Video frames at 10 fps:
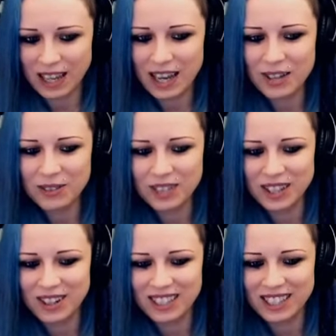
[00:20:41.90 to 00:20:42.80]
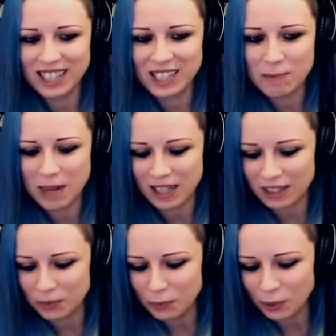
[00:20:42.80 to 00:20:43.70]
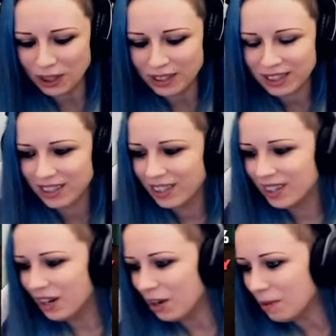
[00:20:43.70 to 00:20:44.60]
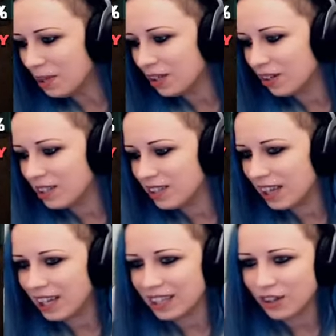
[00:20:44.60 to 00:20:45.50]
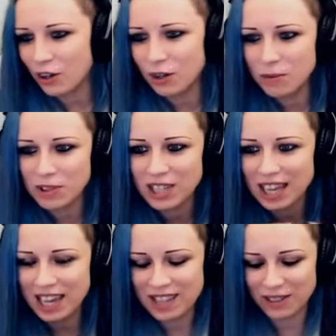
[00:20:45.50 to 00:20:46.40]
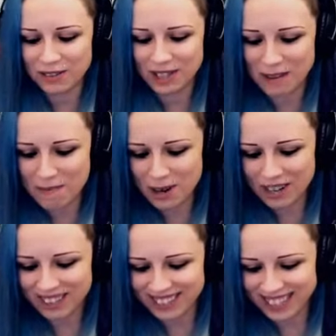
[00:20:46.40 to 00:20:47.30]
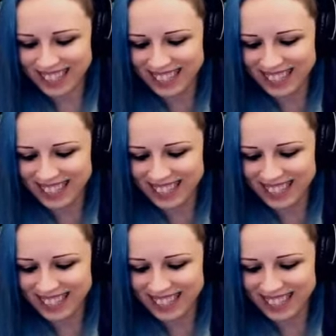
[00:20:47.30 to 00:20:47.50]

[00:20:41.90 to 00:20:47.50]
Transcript: End of the holidays, back at work. Oh my god, it's like almost end of the month!